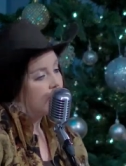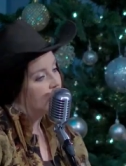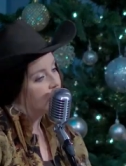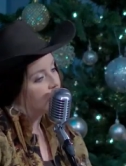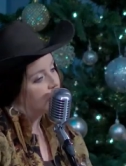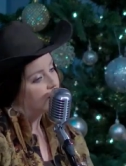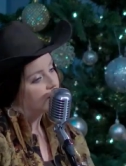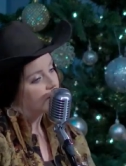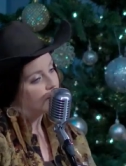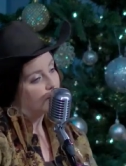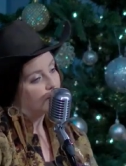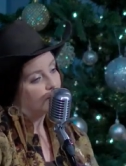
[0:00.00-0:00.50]

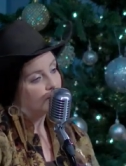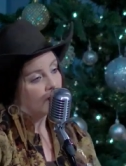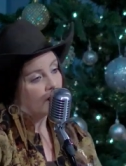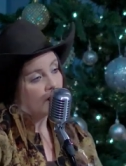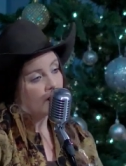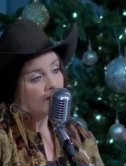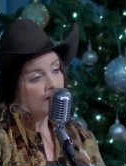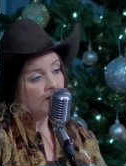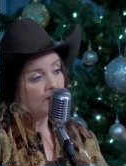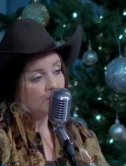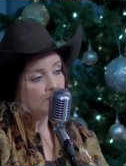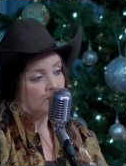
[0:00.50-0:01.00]
and
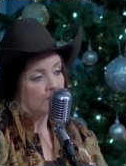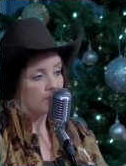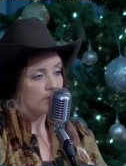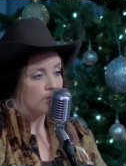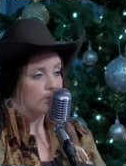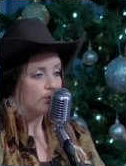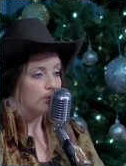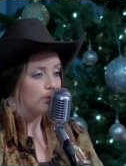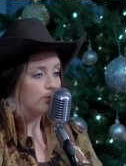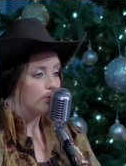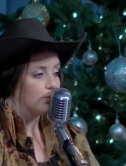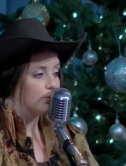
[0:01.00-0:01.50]
someday
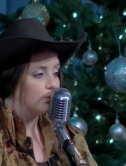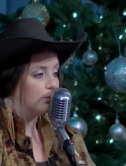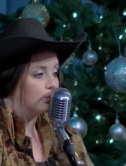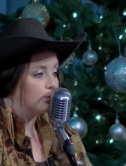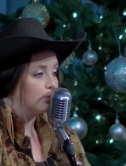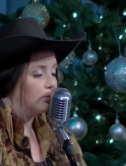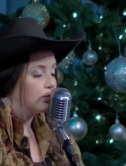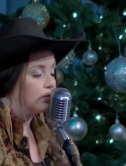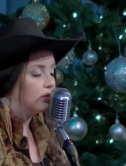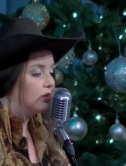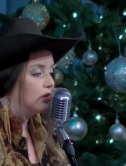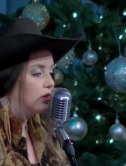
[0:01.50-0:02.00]

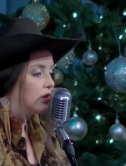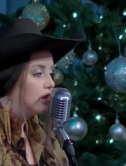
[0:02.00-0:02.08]
soon